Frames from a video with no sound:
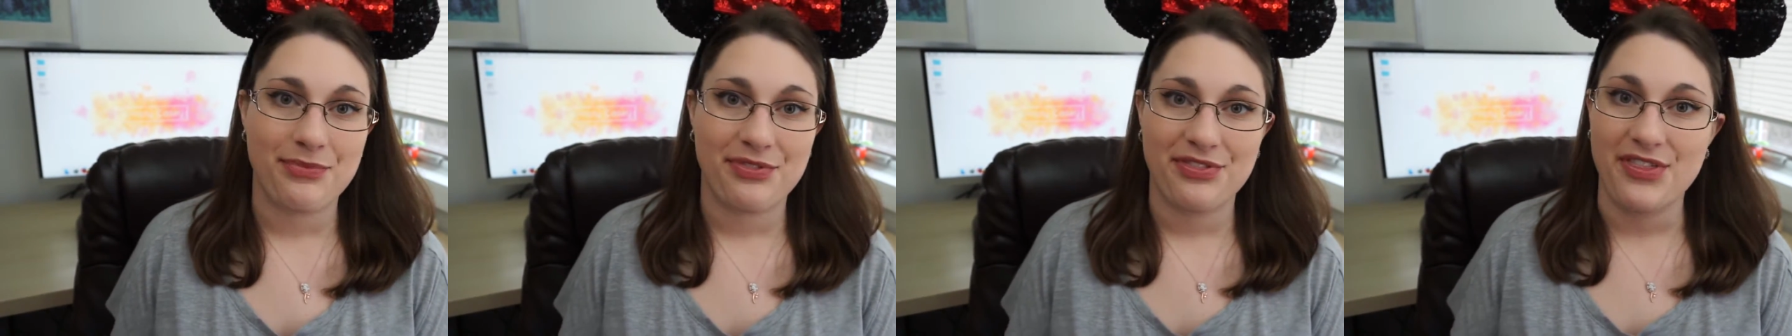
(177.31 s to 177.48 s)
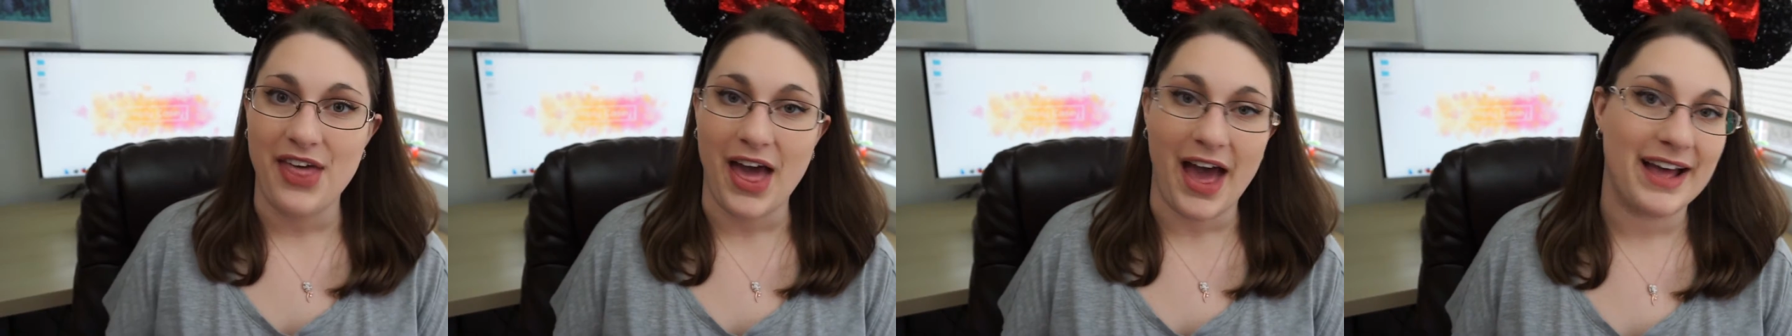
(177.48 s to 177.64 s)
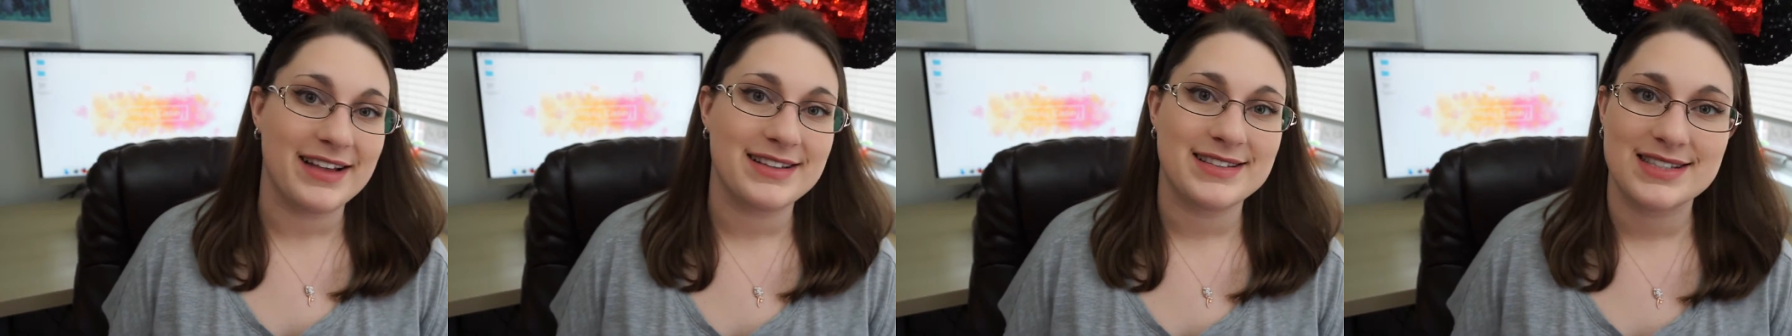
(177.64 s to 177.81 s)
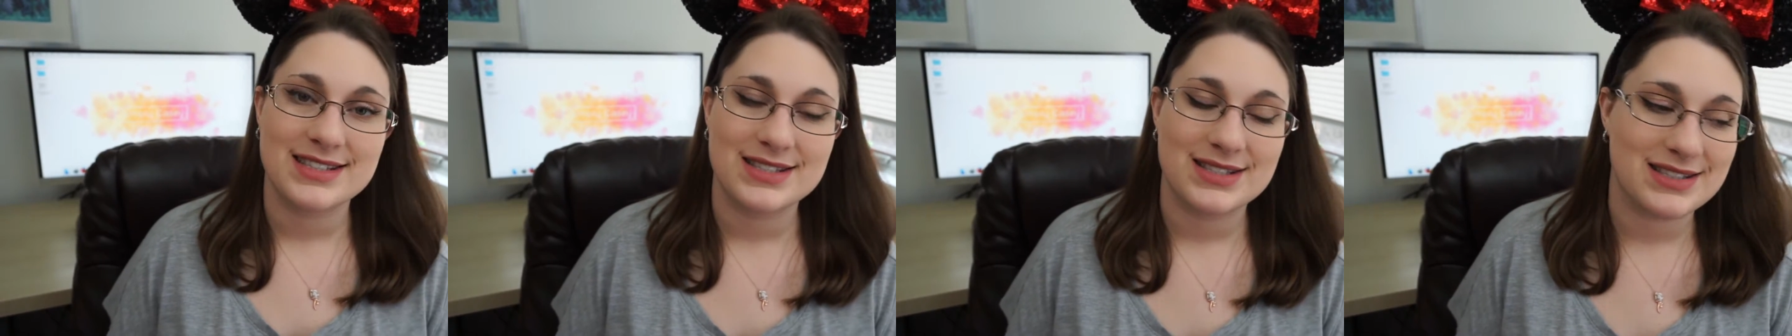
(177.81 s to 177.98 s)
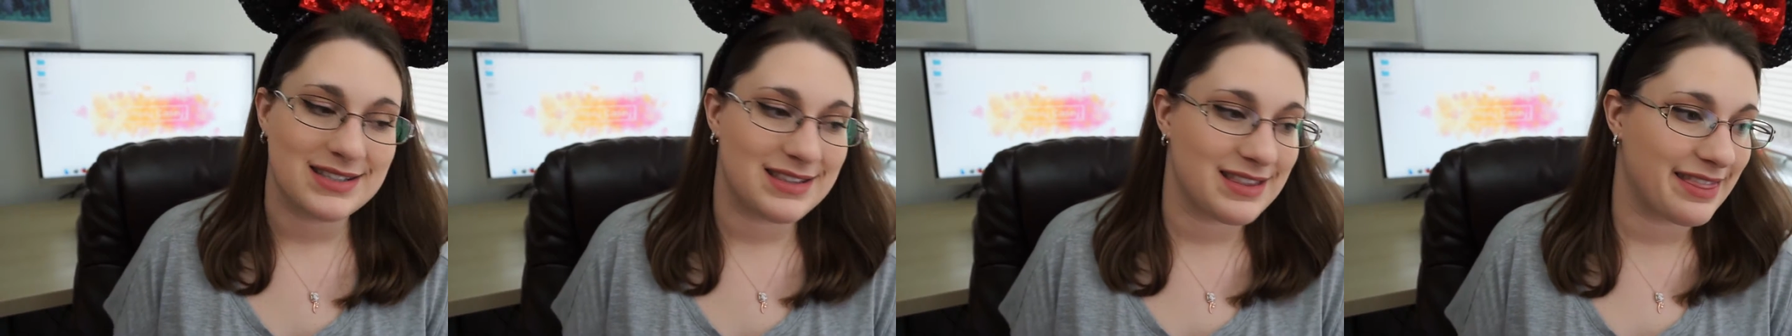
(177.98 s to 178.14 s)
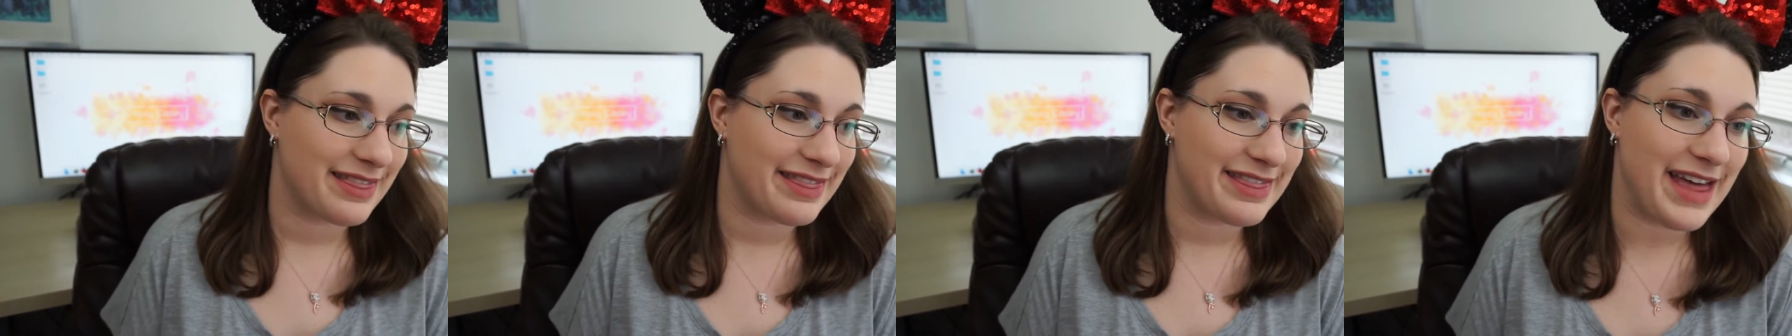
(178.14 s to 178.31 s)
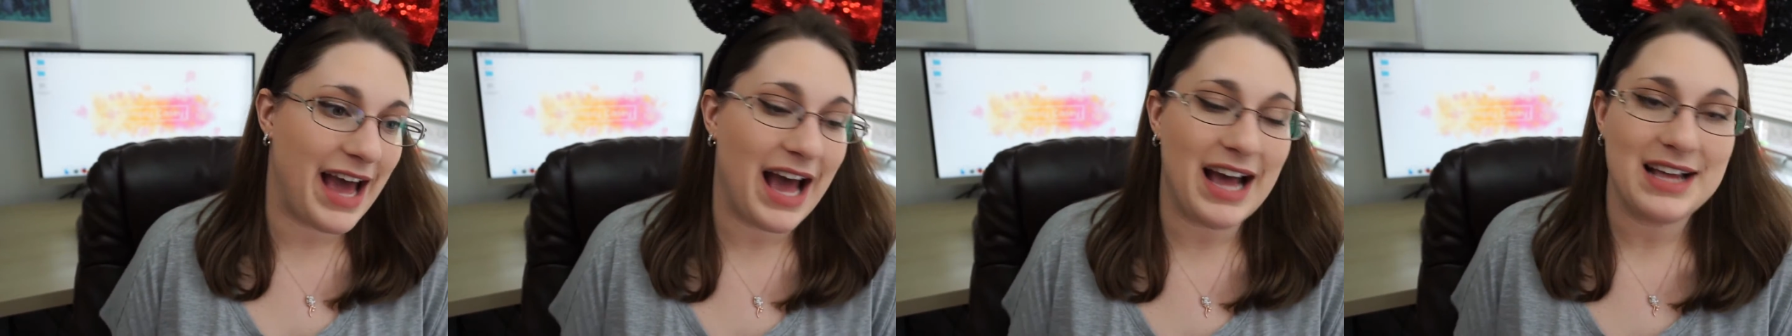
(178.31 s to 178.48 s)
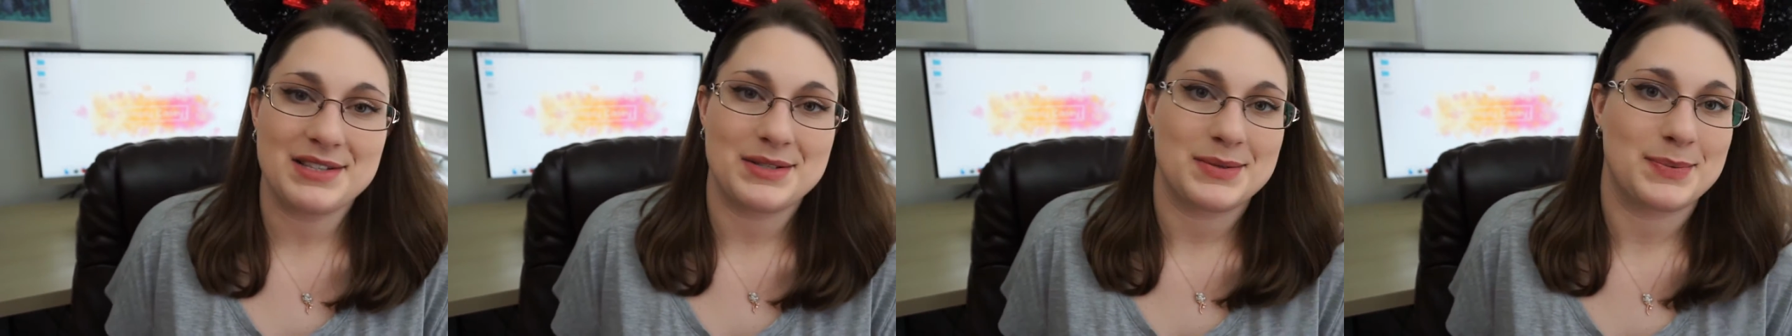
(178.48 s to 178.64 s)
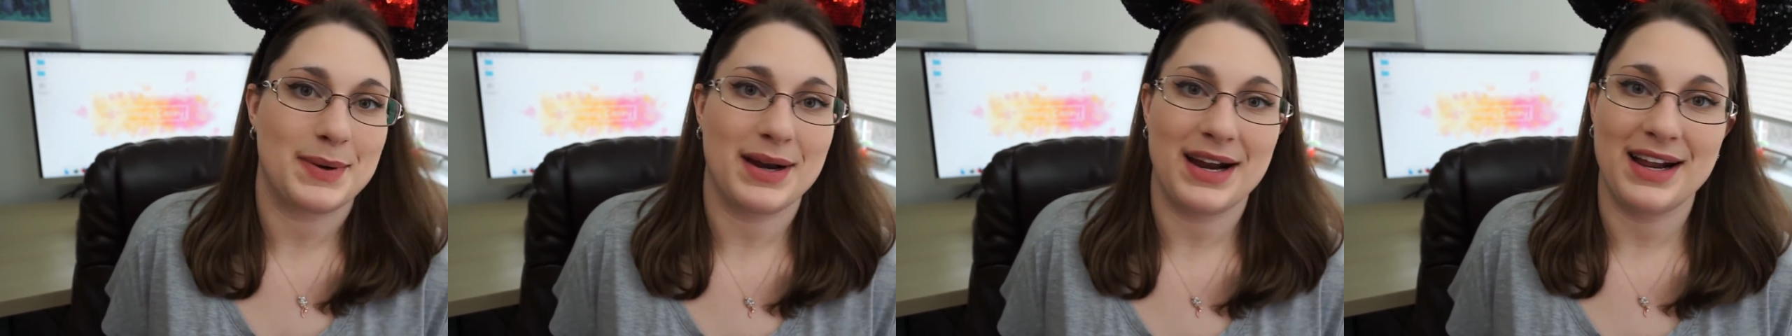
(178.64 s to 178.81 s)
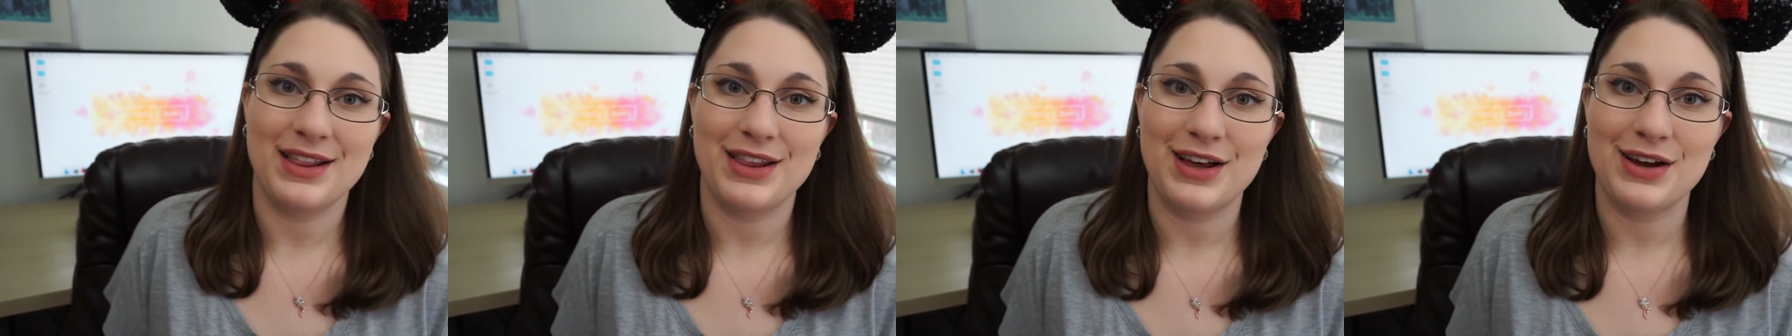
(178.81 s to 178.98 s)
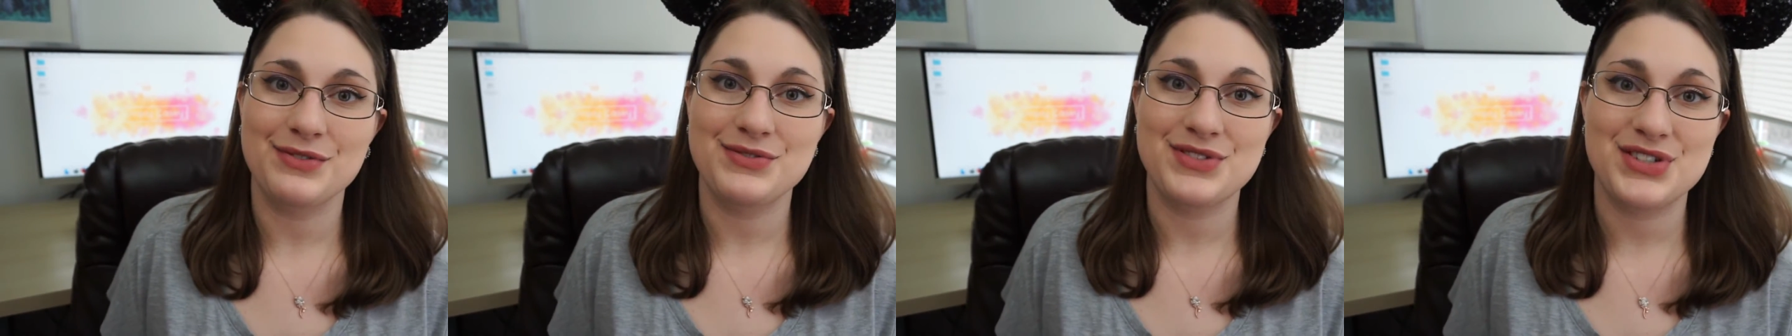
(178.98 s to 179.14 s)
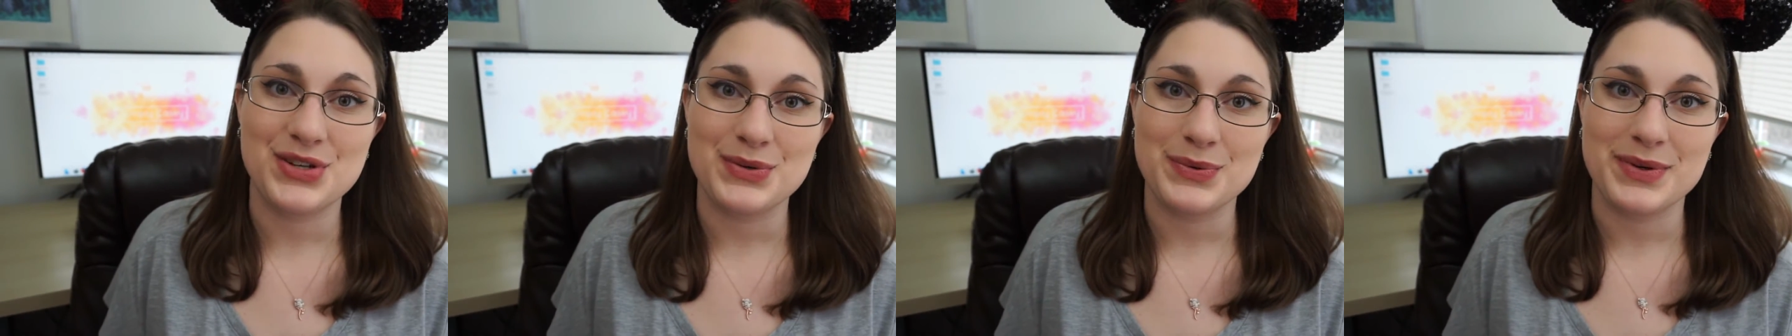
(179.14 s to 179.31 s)
that's what I
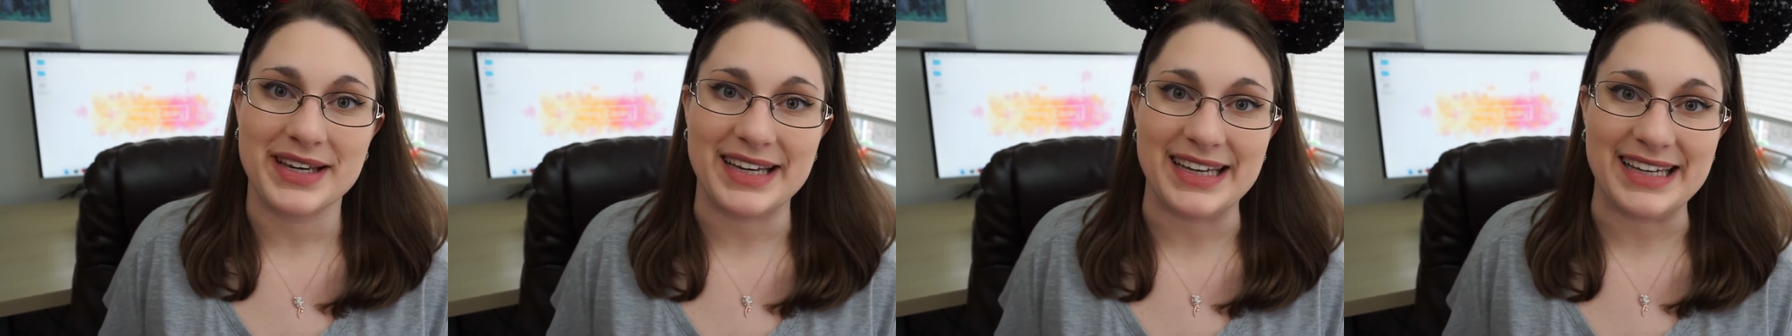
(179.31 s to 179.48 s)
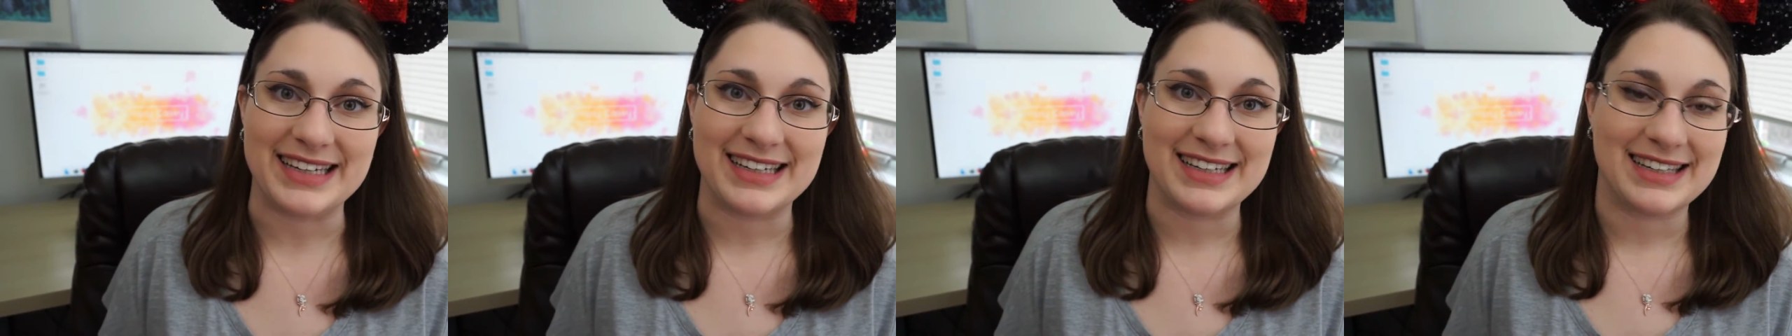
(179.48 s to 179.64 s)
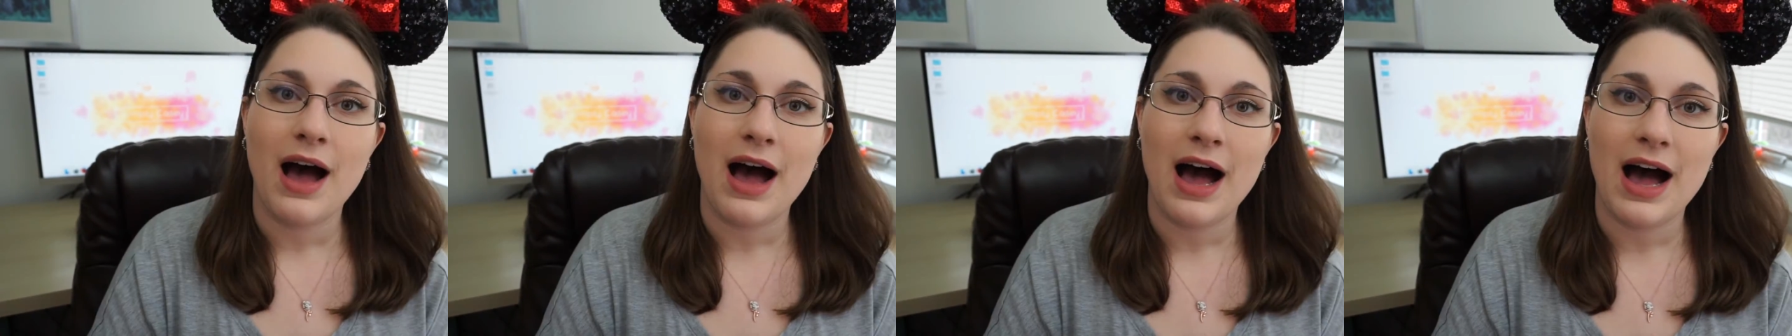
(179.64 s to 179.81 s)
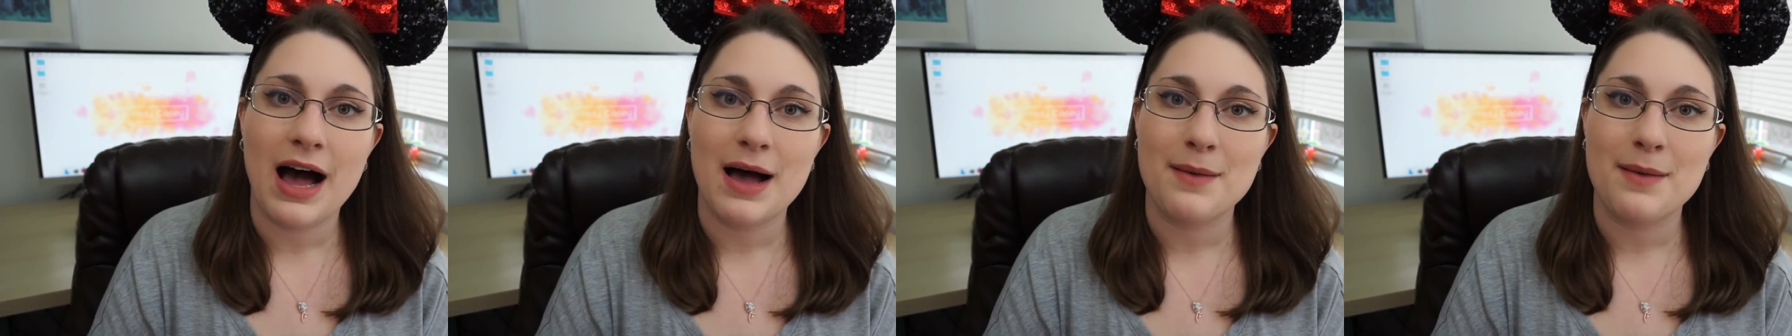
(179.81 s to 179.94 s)
love doing.